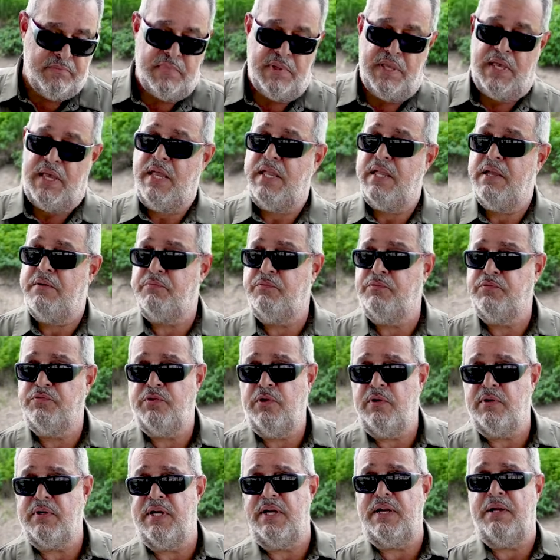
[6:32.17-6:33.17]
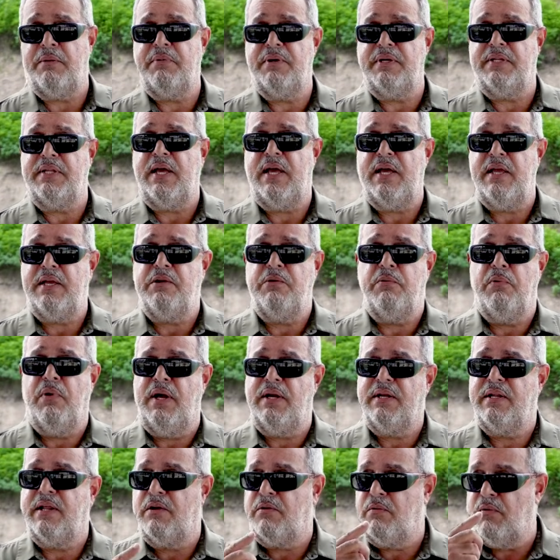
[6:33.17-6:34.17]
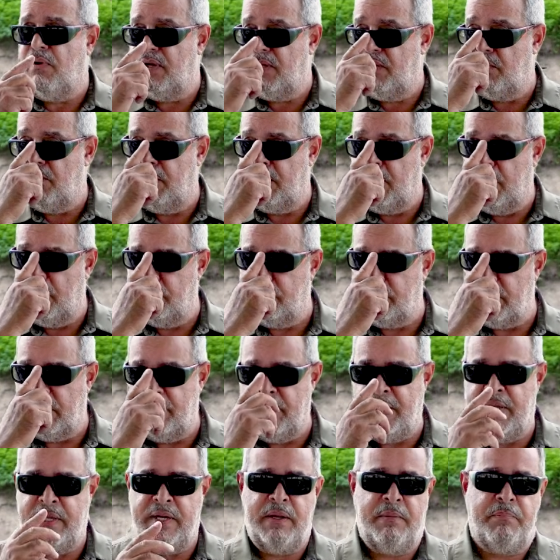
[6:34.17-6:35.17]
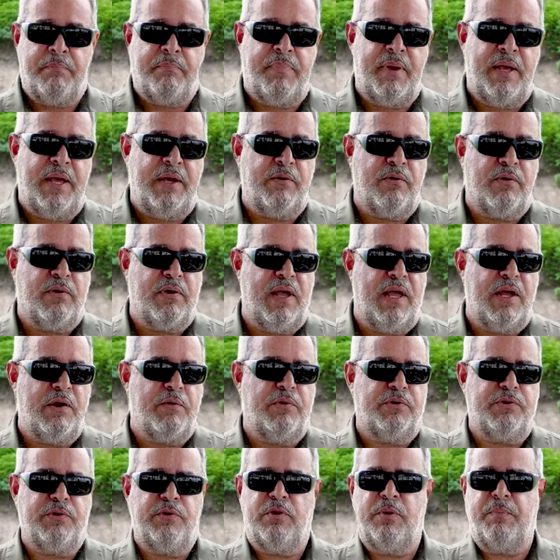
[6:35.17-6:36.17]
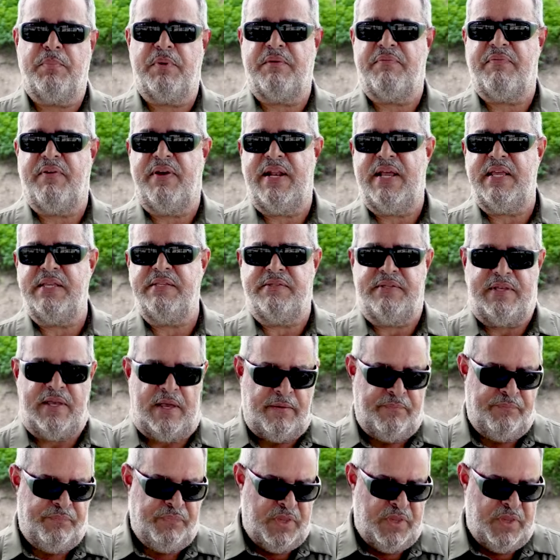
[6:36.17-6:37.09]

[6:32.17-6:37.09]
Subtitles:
They work, honestly, just like any other sight, but it's a matter of preference.